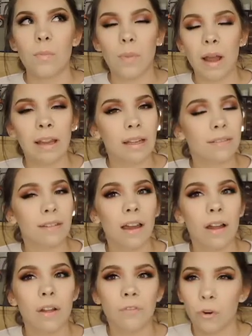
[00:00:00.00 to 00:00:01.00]
by
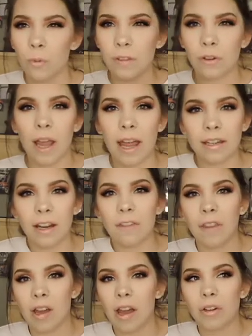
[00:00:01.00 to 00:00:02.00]
itself, or whether it had
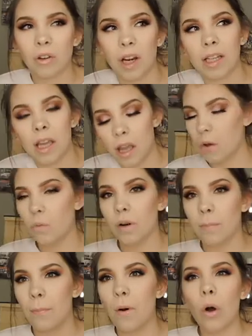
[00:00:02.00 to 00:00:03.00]
nothing under it, it
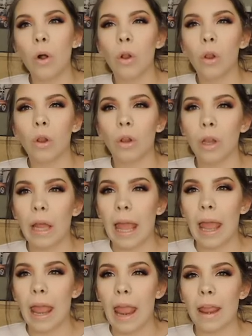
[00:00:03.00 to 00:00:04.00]
would pull
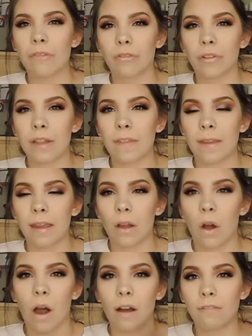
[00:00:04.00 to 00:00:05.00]

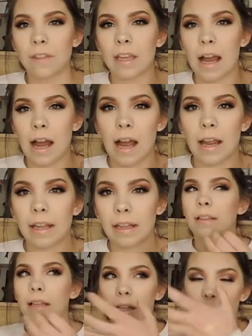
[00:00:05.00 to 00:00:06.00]
everything off the eye.
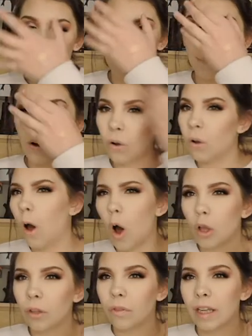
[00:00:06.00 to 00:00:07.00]
Like it would pull
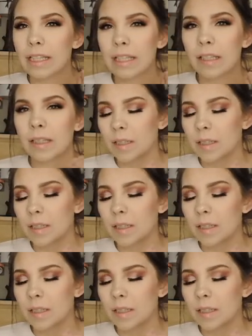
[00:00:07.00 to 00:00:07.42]
all of it.